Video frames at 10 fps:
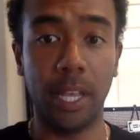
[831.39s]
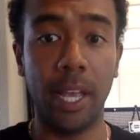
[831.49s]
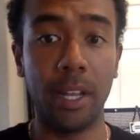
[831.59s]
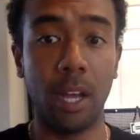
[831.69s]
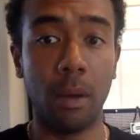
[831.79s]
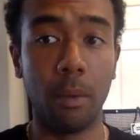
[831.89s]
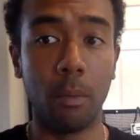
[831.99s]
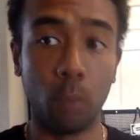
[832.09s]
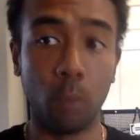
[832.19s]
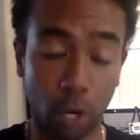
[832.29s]
And
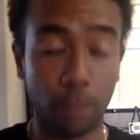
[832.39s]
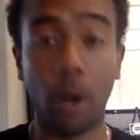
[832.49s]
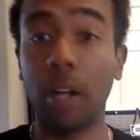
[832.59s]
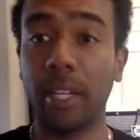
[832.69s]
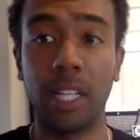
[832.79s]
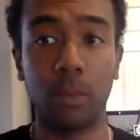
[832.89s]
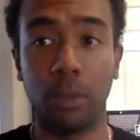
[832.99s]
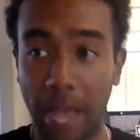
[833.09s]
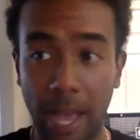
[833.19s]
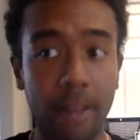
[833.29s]
with our podcast,
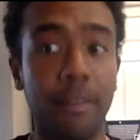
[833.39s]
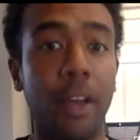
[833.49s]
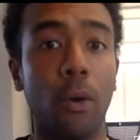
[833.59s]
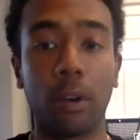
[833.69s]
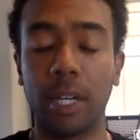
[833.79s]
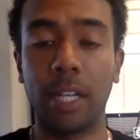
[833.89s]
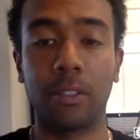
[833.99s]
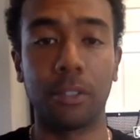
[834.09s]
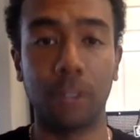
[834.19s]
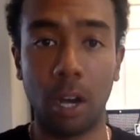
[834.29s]
we've had event
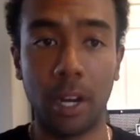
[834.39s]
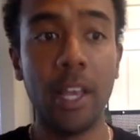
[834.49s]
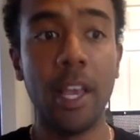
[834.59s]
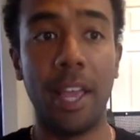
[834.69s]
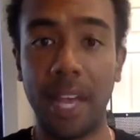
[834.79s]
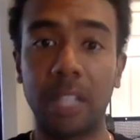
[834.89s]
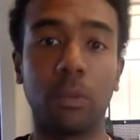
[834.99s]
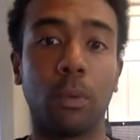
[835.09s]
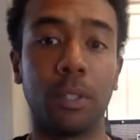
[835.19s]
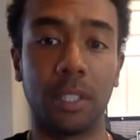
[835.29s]
organizers on, and that's
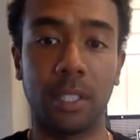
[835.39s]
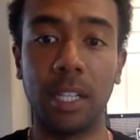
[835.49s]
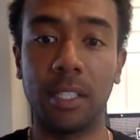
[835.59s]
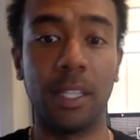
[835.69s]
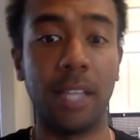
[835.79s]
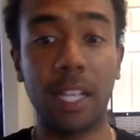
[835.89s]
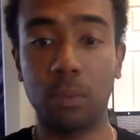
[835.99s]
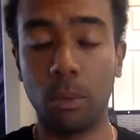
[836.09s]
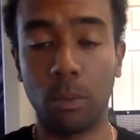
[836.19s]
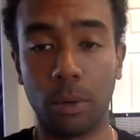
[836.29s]
what we're discussing. That's
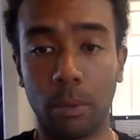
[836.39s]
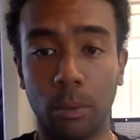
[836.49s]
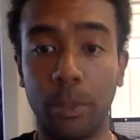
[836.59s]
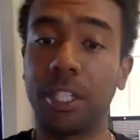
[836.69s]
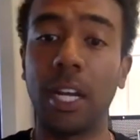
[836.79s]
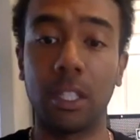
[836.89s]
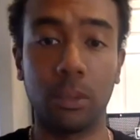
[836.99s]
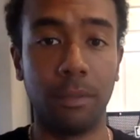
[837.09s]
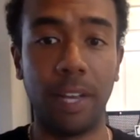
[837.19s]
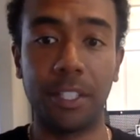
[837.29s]
when we're reaching out
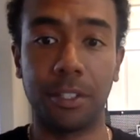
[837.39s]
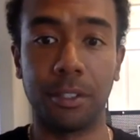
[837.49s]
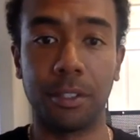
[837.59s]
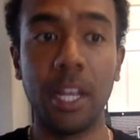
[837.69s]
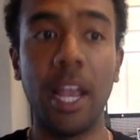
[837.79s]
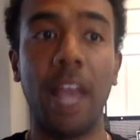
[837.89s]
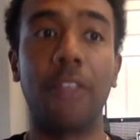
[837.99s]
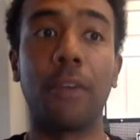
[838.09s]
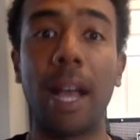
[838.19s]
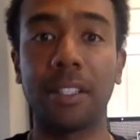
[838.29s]
to investors, and
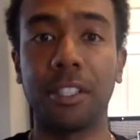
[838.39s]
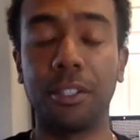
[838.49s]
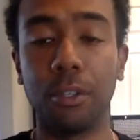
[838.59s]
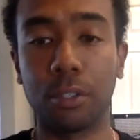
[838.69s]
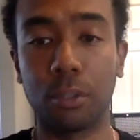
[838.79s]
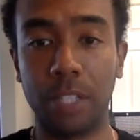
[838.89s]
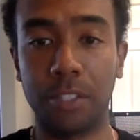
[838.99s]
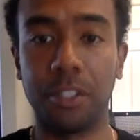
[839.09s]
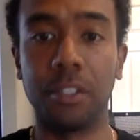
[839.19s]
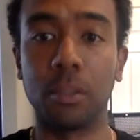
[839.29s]
they're asking those
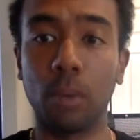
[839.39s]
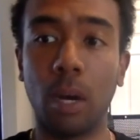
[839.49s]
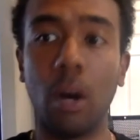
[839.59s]
questions as well.